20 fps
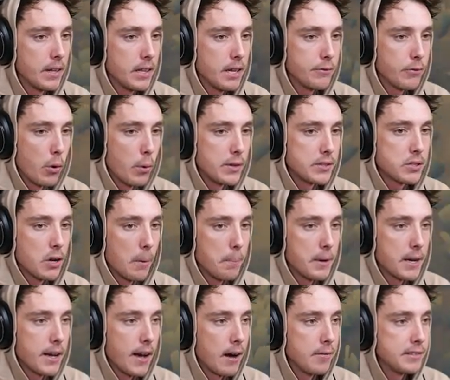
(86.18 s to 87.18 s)
They've always got
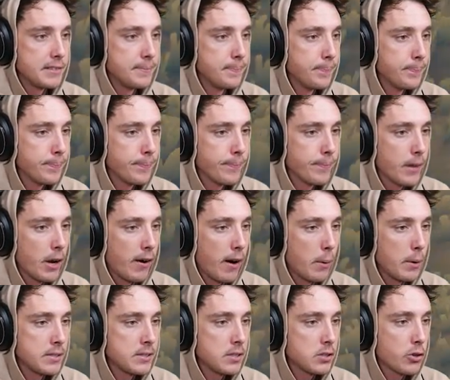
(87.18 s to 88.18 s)
me covered. All
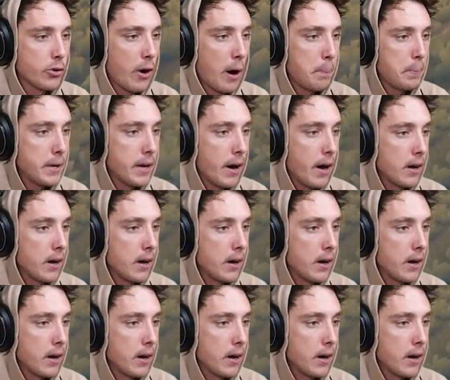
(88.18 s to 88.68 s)
right, where's this crappy